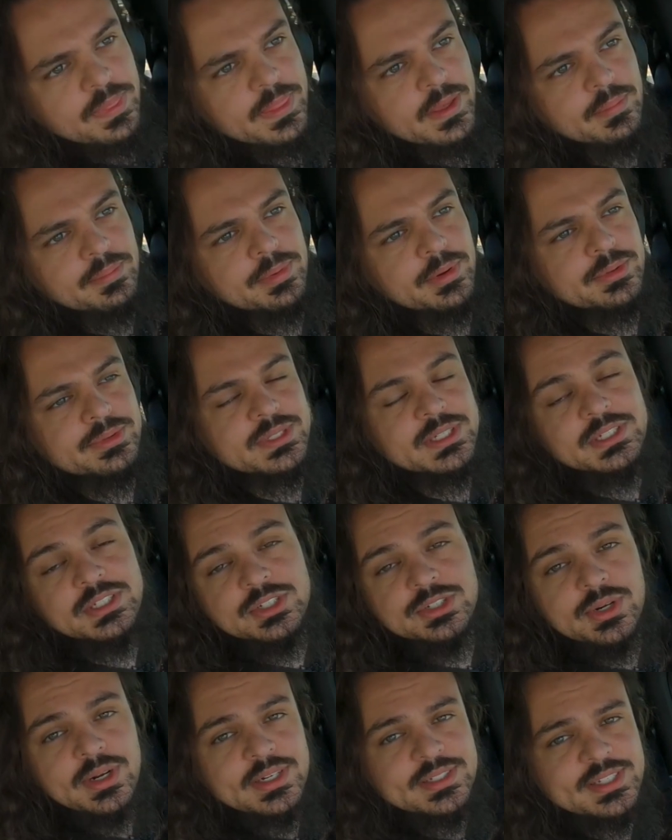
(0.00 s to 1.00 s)
Now both these
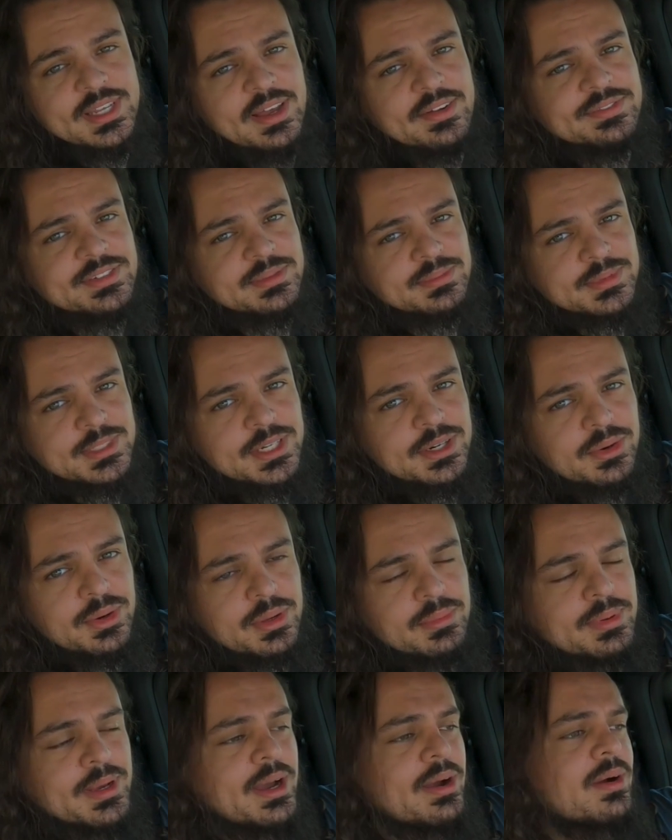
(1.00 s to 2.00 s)
trucks have some
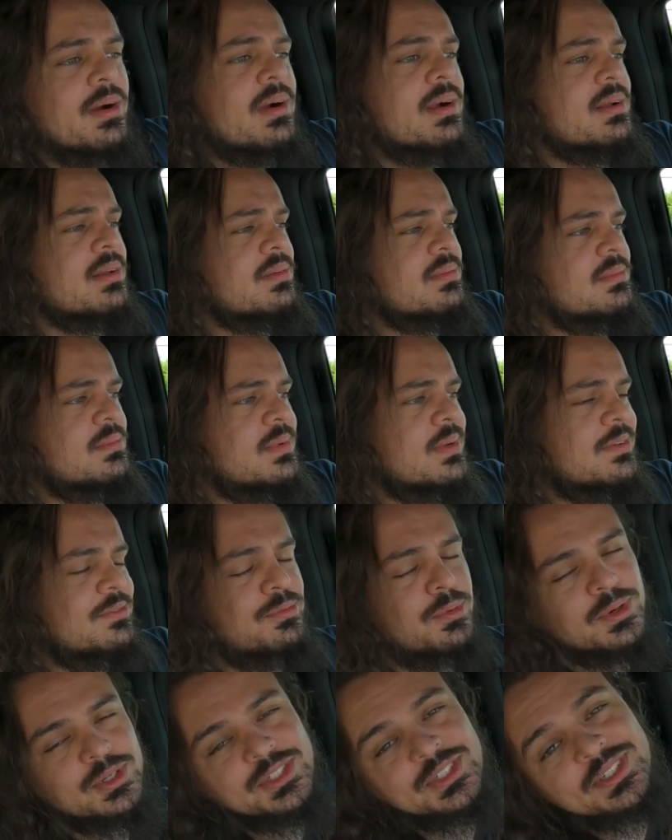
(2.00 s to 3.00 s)
towing power.
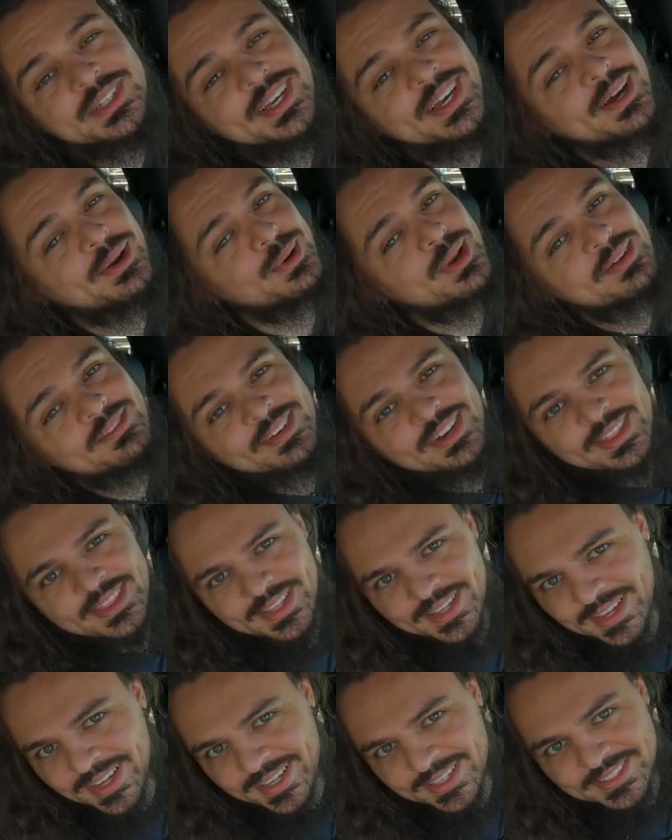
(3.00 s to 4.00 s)
Unfortunately, I don't have
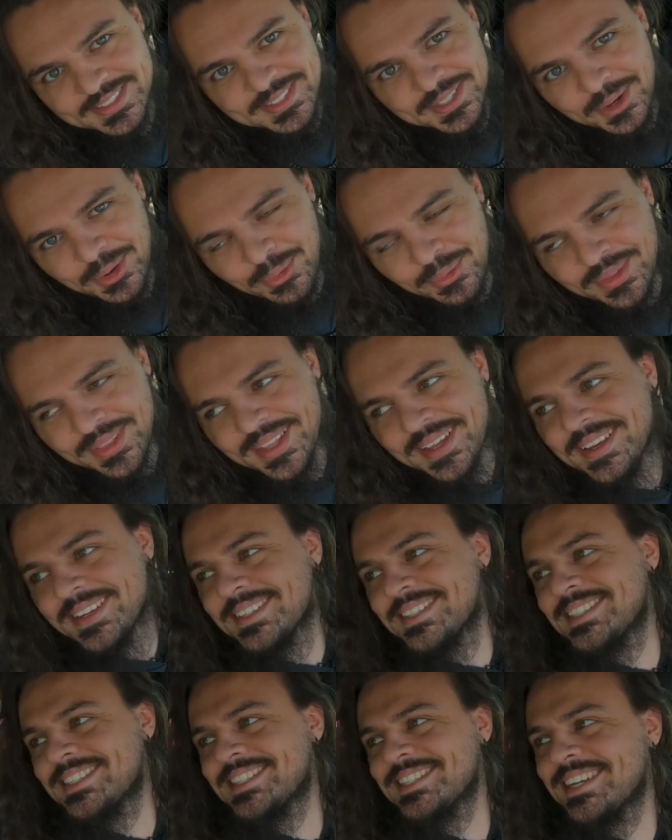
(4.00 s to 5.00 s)
anything I can tow with
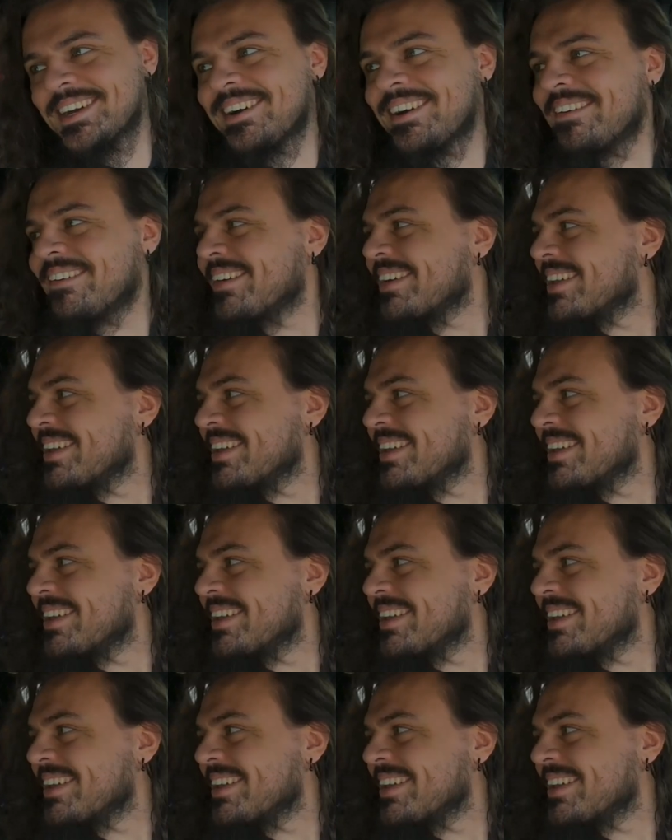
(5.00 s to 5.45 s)
it. So